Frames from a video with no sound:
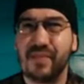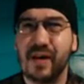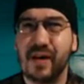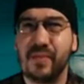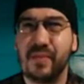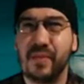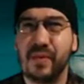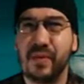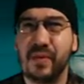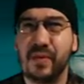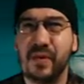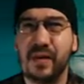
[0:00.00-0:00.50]
I
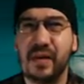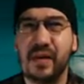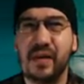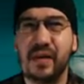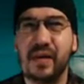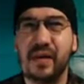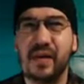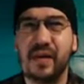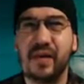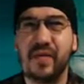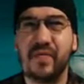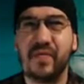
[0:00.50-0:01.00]

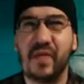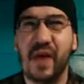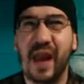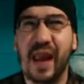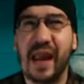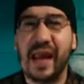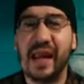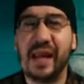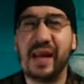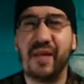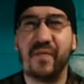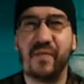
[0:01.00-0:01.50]
believe,
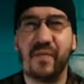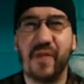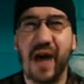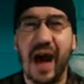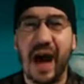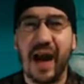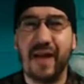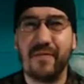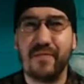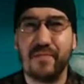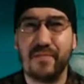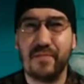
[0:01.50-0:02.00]

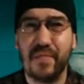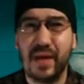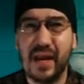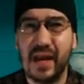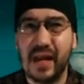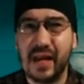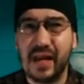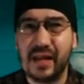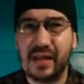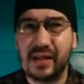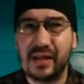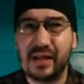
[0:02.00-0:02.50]

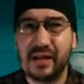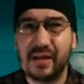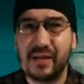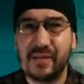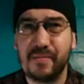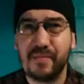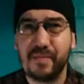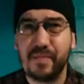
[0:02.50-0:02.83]
85-minute